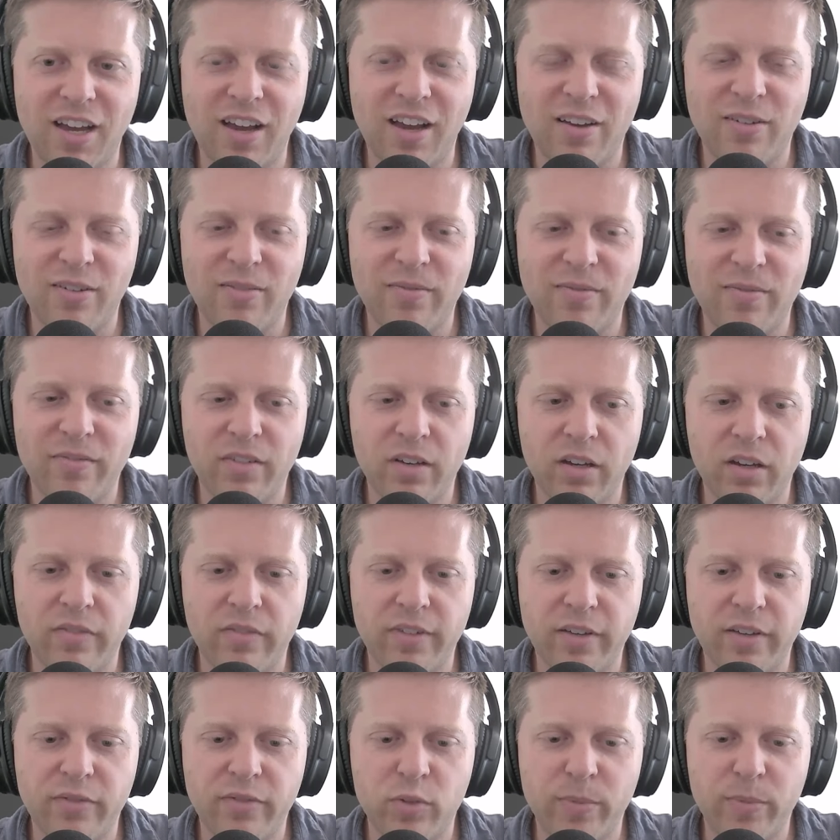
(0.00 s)
I've
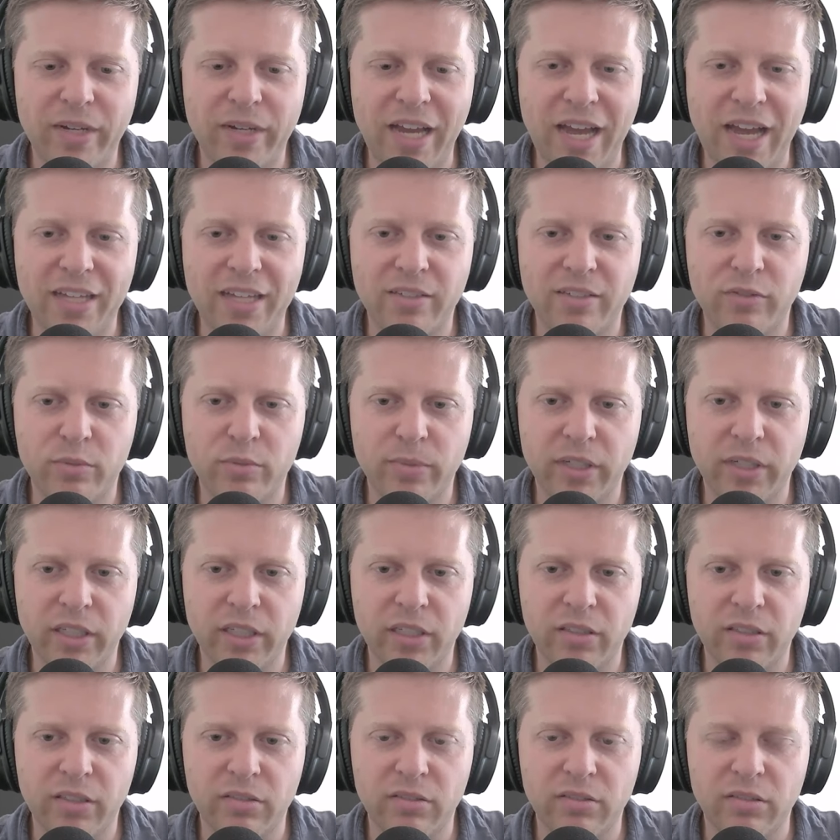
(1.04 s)
never been asked for
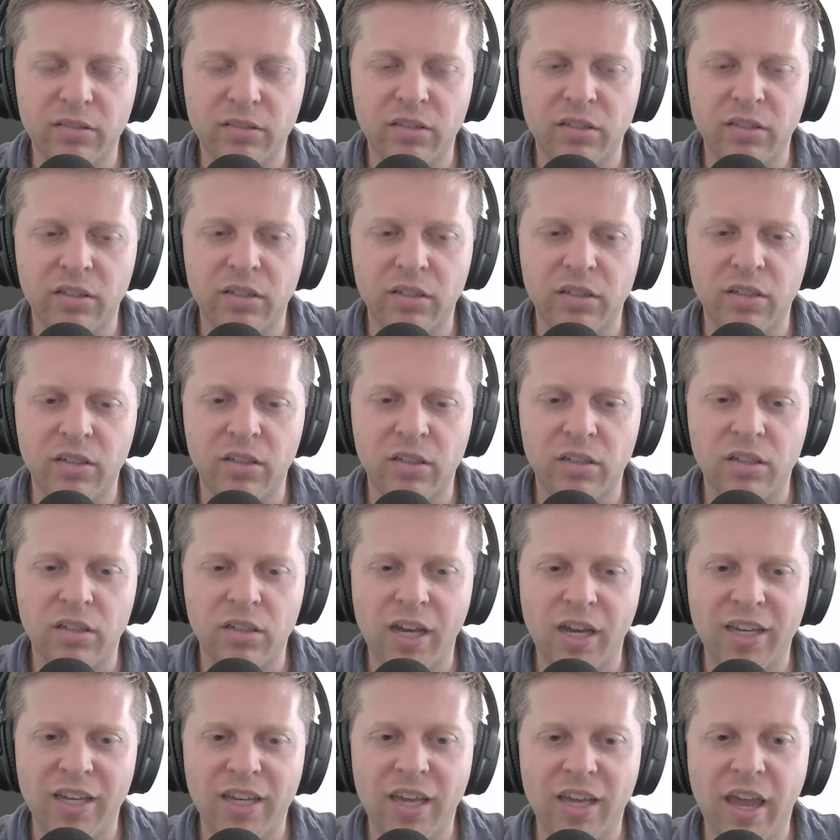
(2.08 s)
money.
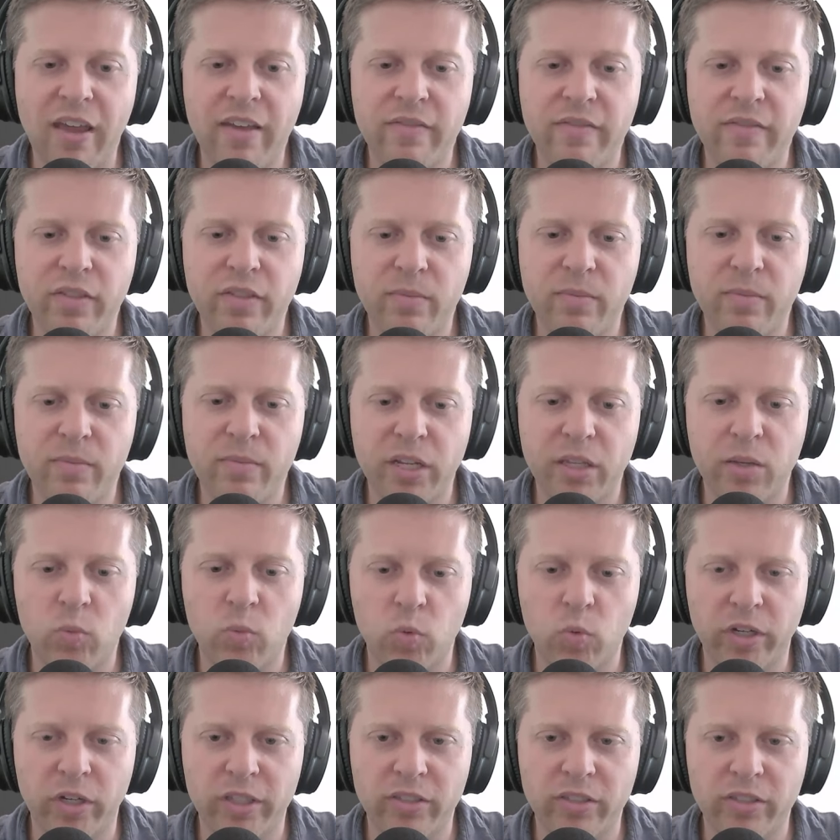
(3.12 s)
I gave them money
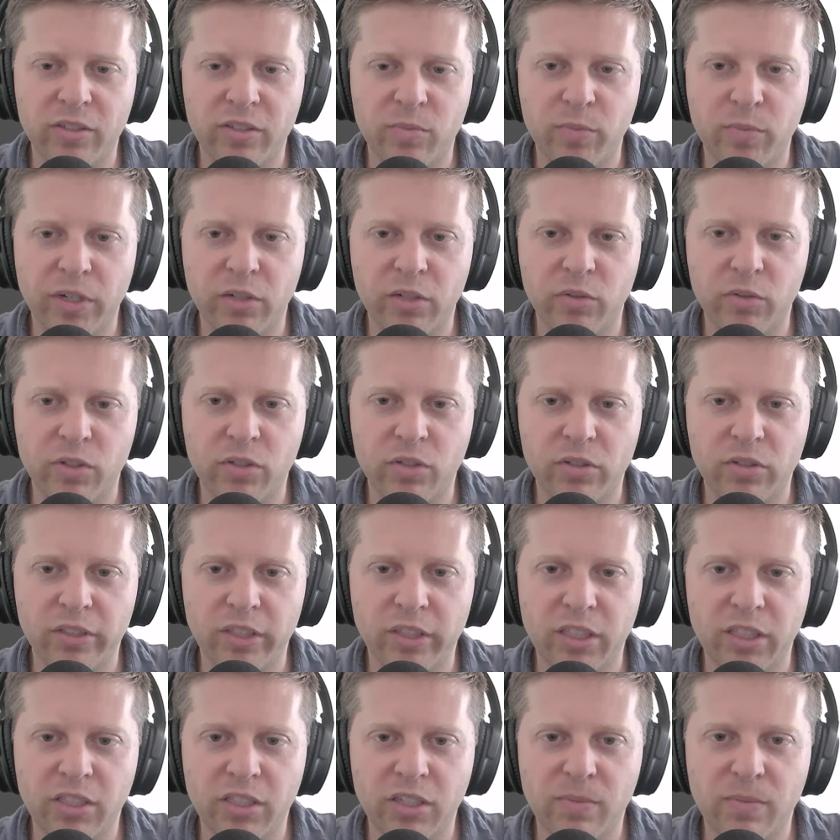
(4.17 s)
once, but it was
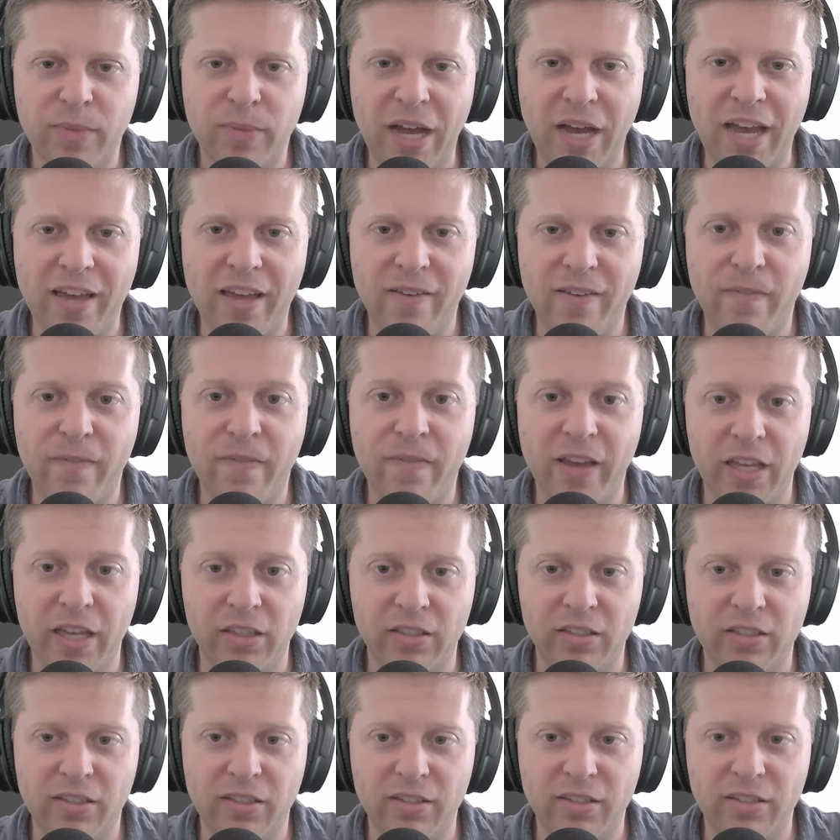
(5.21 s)
only to buy a
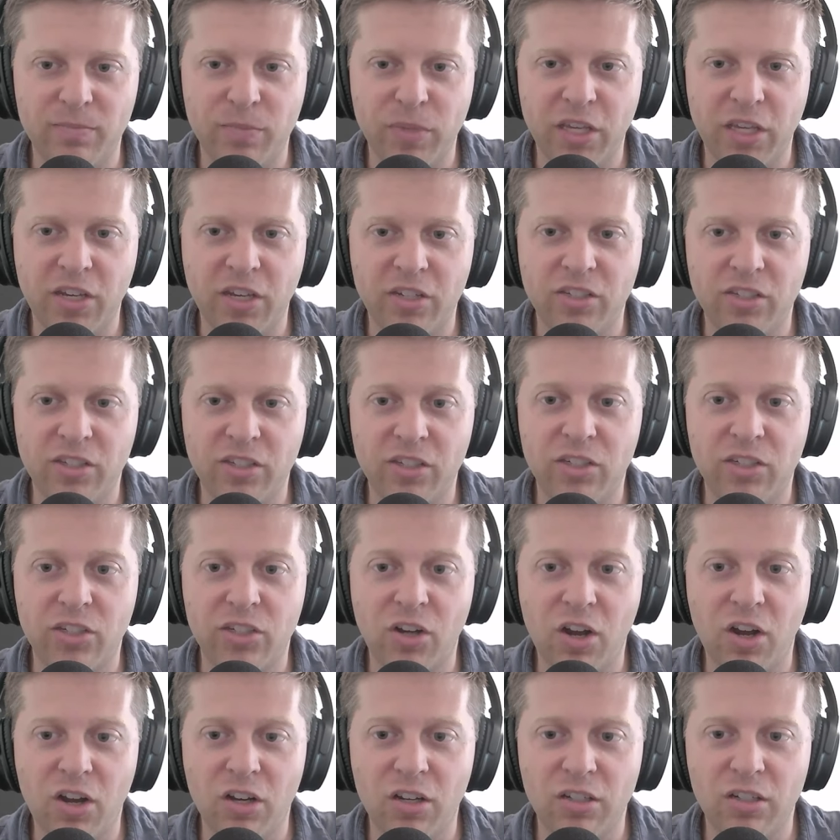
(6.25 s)
fence because the
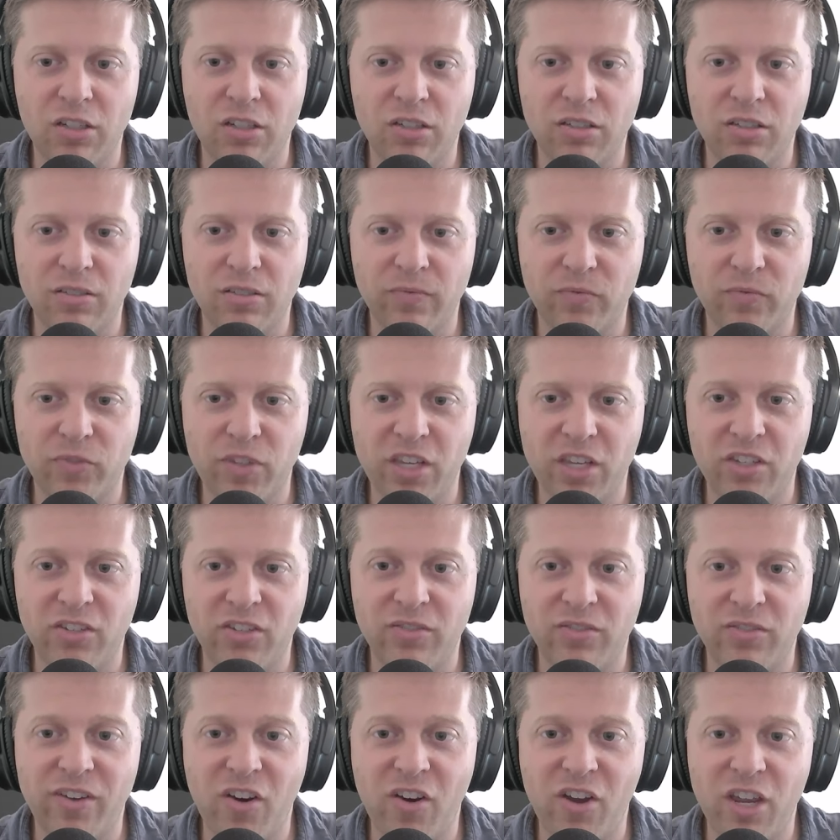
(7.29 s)
dog is
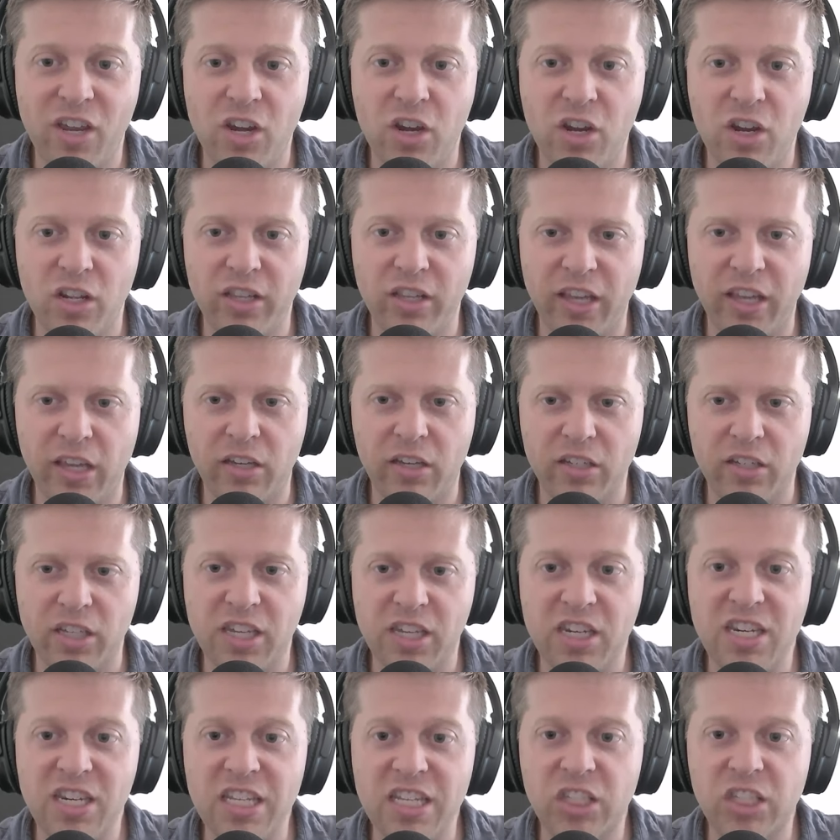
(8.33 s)
he
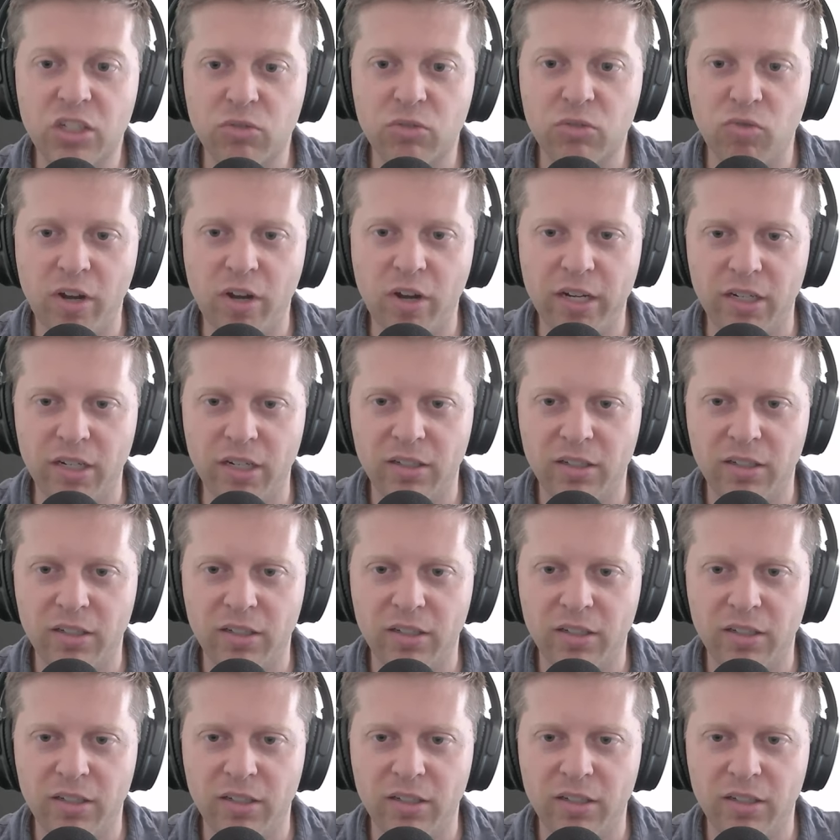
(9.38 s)
needs to run,